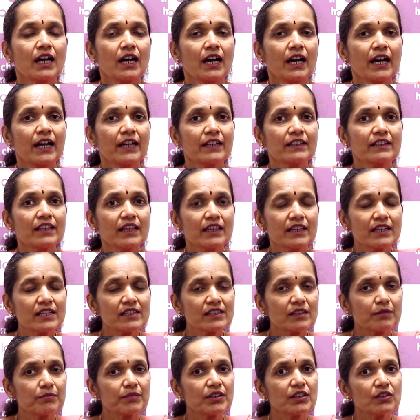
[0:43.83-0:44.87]
And there is
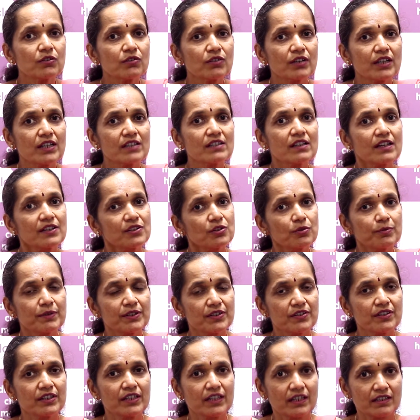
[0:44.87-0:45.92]
something known as
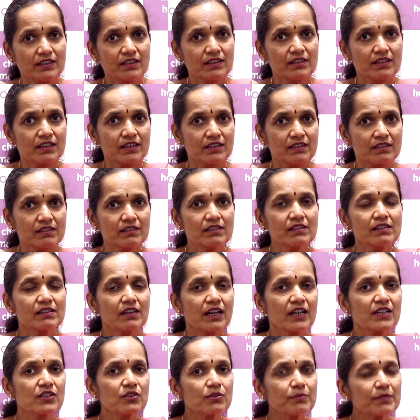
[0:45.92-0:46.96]
isometric exercises.
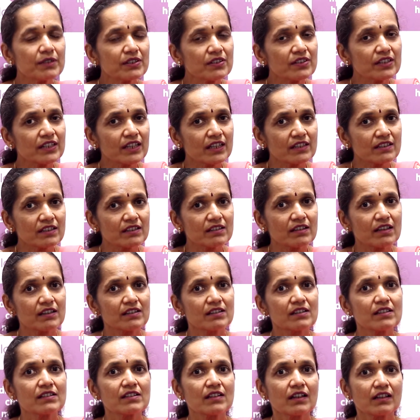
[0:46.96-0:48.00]
Isometric
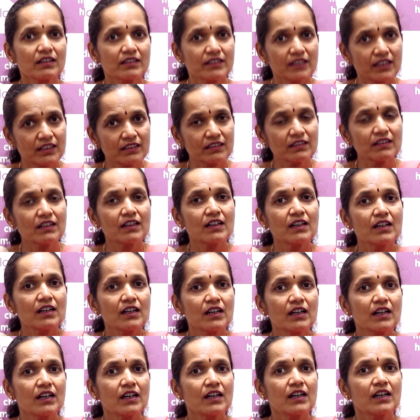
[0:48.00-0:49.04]
exercises are done
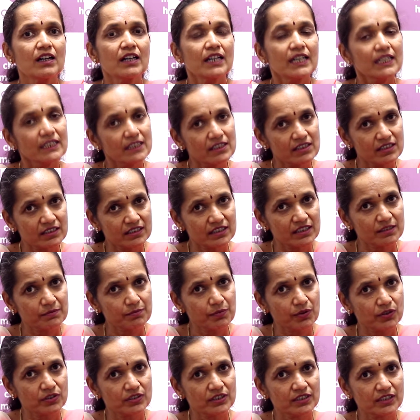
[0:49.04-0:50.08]
in the sitting
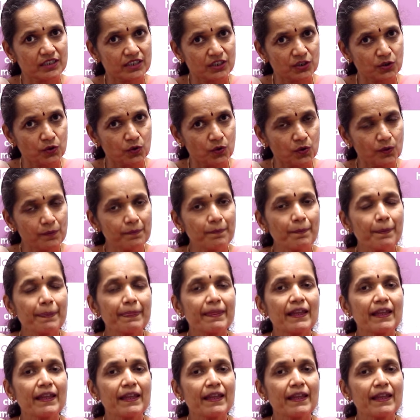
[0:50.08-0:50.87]
posture at home.